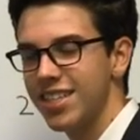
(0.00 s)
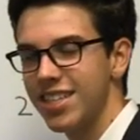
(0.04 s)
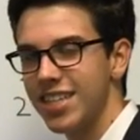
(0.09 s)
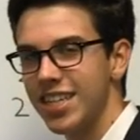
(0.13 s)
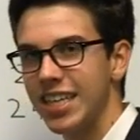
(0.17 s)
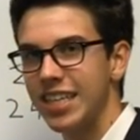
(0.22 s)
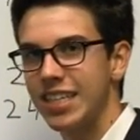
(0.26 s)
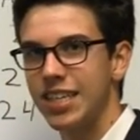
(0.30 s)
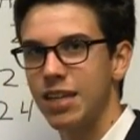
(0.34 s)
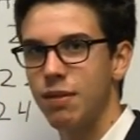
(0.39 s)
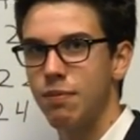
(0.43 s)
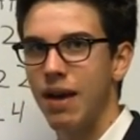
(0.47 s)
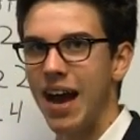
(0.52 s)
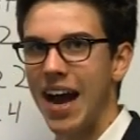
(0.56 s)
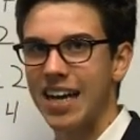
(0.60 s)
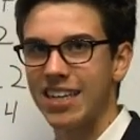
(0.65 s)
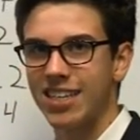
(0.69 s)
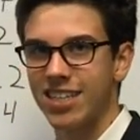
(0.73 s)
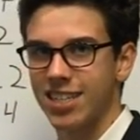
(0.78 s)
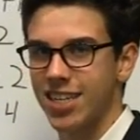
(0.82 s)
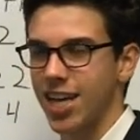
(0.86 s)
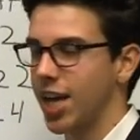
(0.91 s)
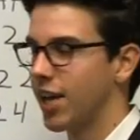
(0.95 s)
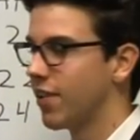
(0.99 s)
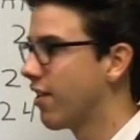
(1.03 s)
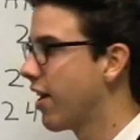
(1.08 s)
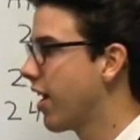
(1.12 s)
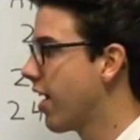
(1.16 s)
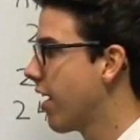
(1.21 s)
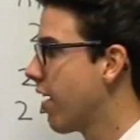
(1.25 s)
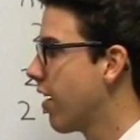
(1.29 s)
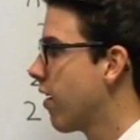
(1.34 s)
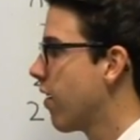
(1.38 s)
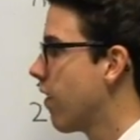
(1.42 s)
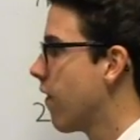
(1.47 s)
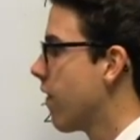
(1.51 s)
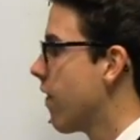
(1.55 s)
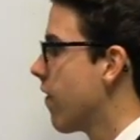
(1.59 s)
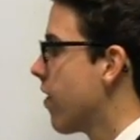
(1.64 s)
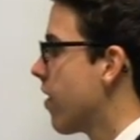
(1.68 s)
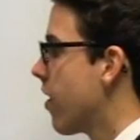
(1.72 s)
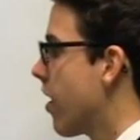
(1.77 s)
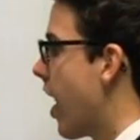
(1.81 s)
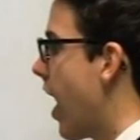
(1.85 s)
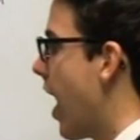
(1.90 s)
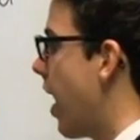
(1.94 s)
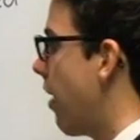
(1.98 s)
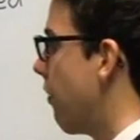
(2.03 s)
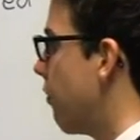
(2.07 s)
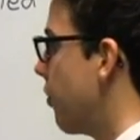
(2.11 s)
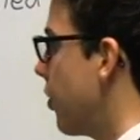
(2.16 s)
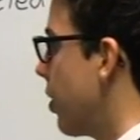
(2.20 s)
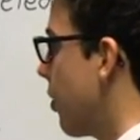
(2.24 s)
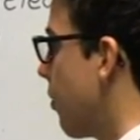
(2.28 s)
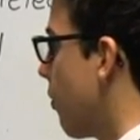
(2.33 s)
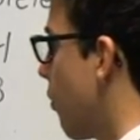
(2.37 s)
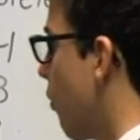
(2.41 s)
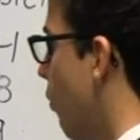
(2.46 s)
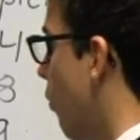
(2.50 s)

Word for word: 60 passes out of every